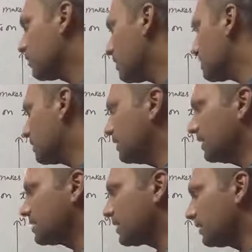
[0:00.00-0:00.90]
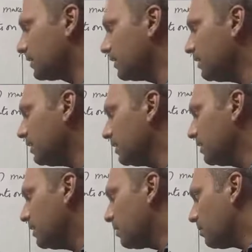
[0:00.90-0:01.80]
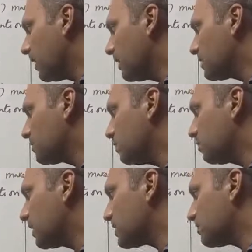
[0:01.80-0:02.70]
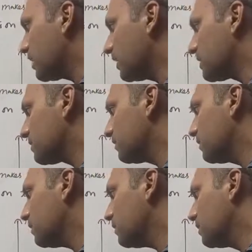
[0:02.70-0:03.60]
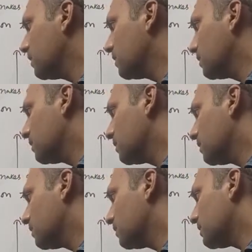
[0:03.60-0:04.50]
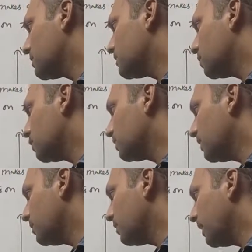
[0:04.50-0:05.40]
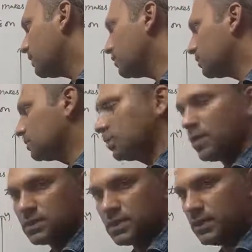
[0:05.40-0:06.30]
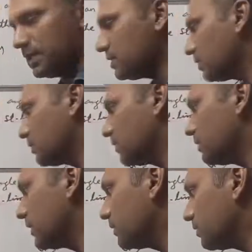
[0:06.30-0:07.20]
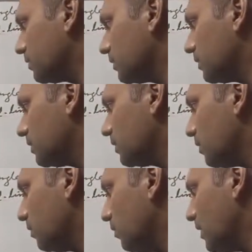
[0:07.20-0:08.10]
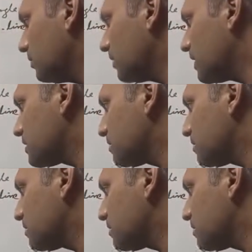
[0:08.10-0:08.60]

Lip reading: cos 30 and sin 30. Minus 2 plus minus 4. This is root 3 by 2. Cos 30 is root 3 by 2. 1 plus